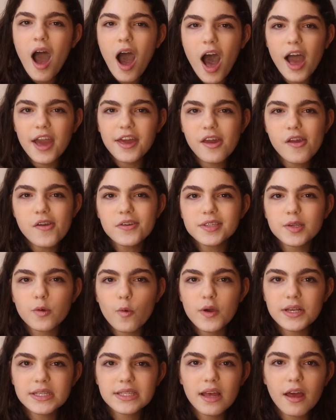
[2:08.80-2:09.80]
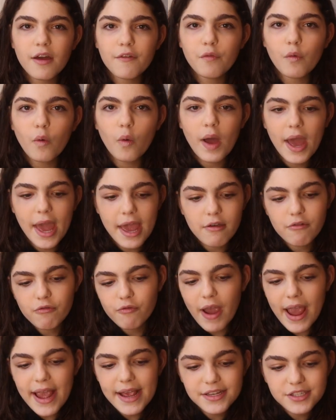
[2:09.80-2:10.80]
I use Quizlet for a
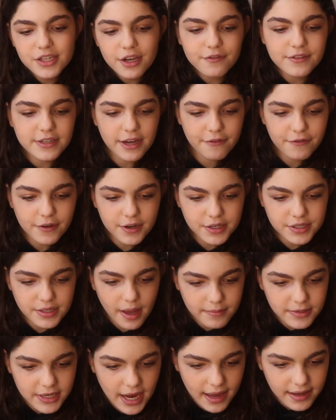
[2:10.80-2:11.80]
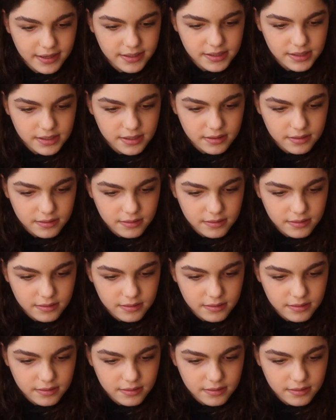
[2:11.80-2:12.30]
range of different subjects.